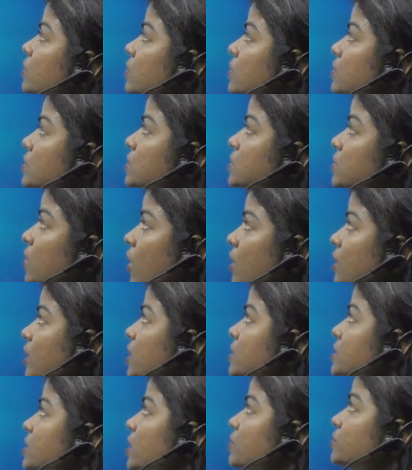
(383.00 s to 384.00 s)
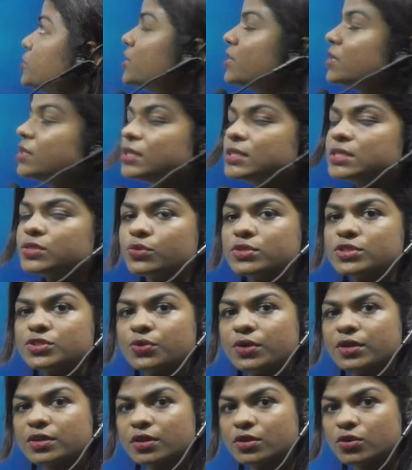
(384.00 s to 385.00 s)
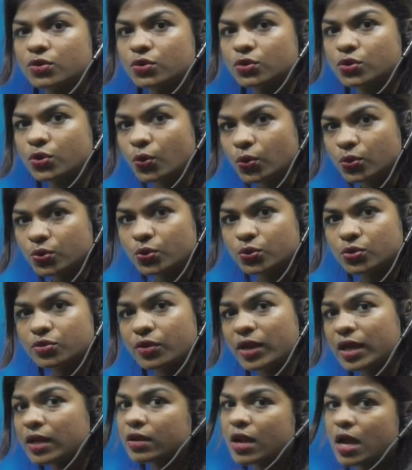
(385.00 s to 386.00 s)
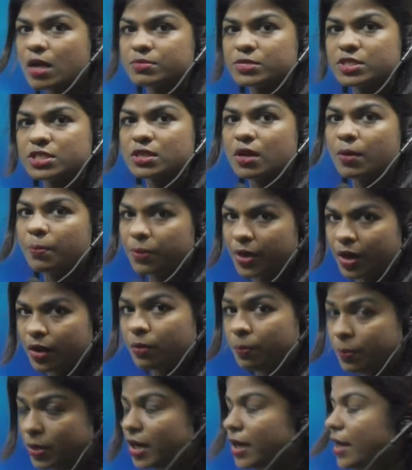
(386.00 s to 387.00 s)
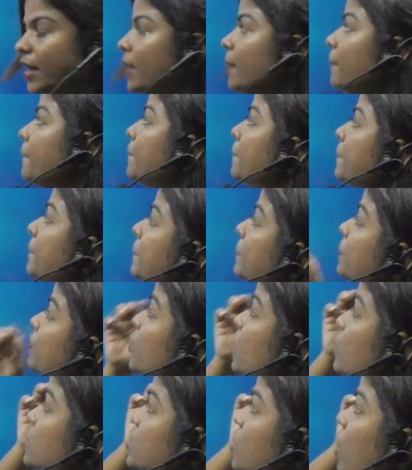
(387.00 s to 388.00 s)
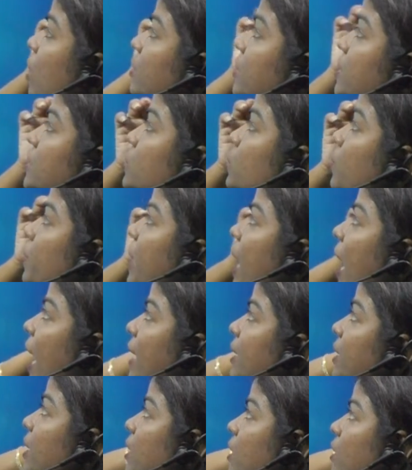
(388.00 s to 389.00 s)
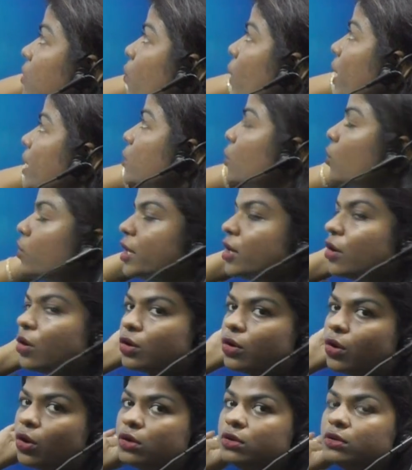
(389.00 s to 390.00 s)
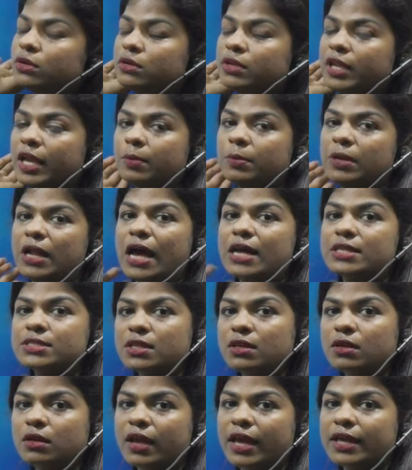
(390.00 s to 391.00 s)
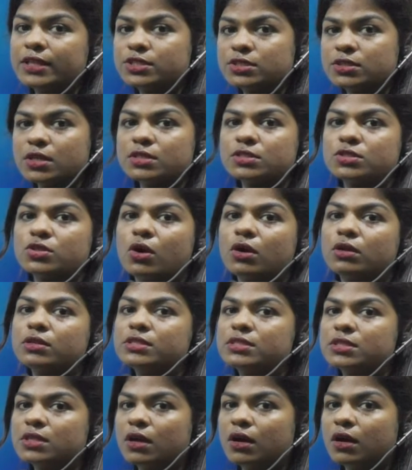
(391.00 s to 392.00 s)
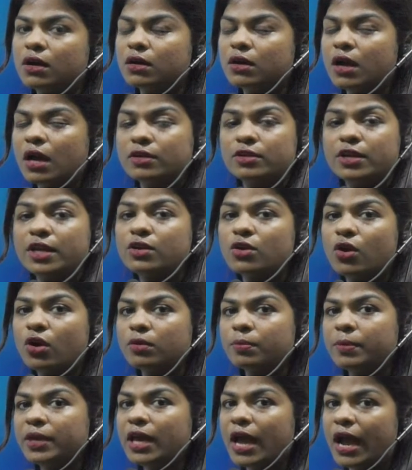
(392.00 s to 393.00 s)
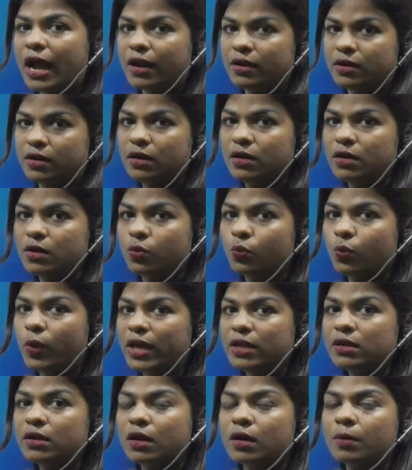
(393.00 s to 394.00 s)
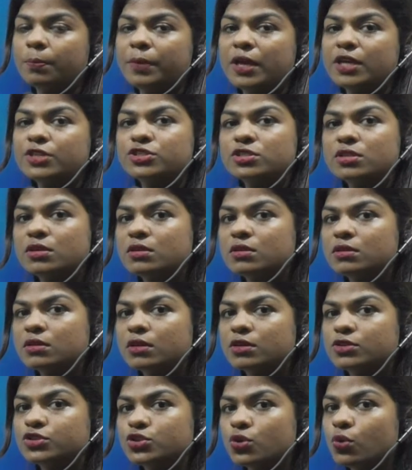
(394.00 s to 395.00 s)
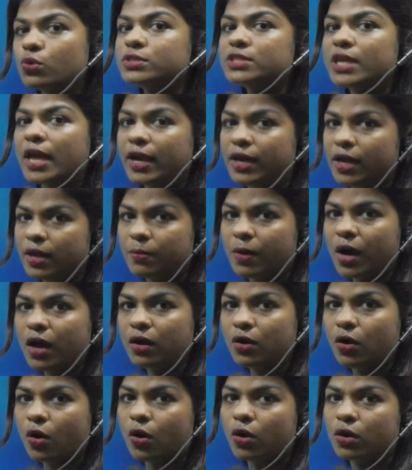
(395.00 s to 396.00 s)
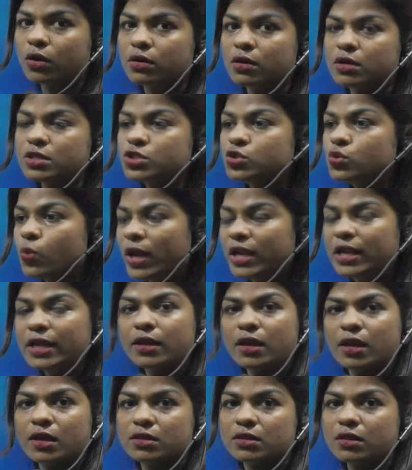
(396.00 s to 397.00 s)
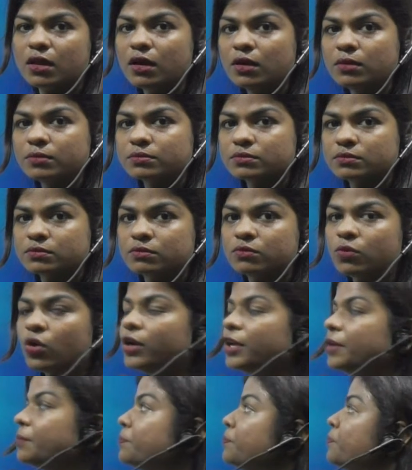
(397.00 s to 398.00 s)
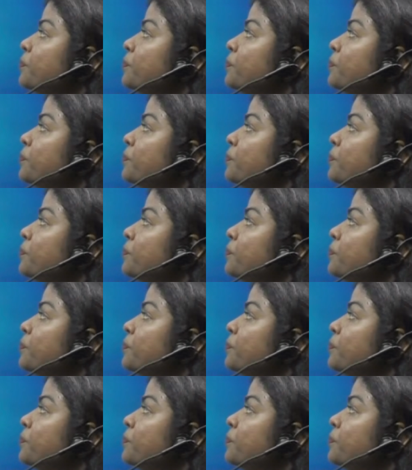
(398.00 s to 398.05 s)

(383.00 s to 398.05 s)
the salt consumption, it is restricted to 2 to 3 grams per day. No salt is to be added while cooking or on table. As in, extra salts need not be added when a patient shows edema or swelling in the body.